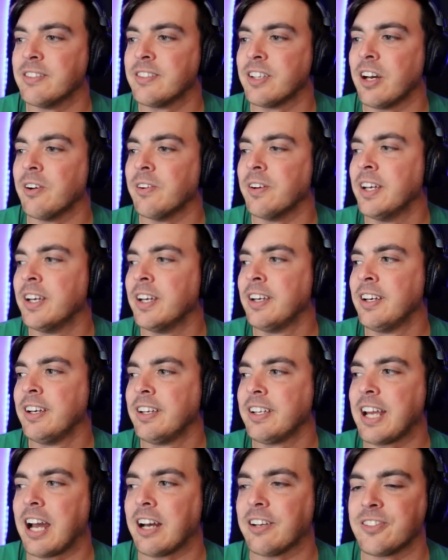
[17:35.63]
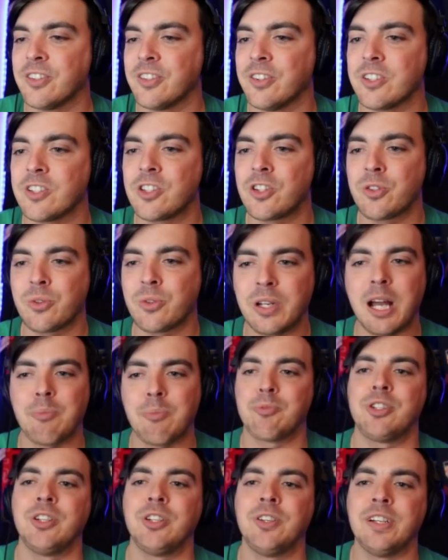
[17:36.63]
So yeah, so there's three
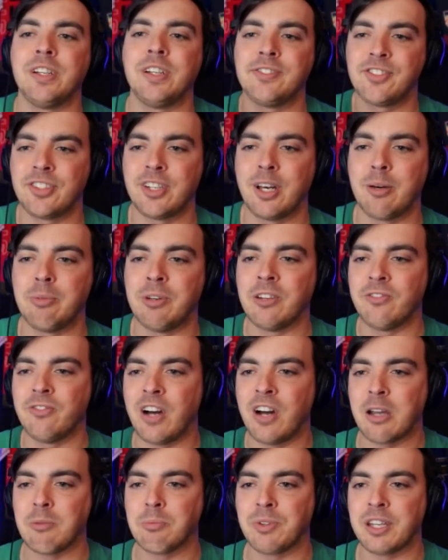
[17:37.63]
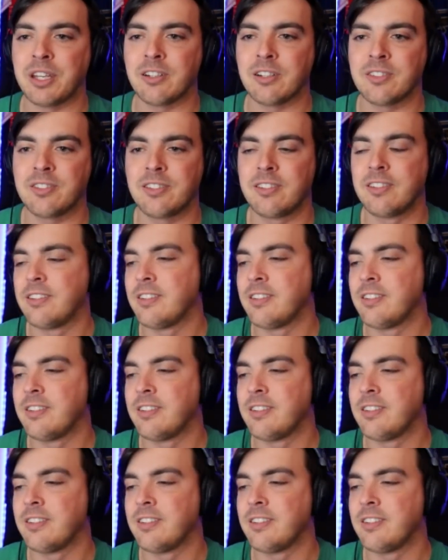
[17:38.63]
opportunities to sub in five players.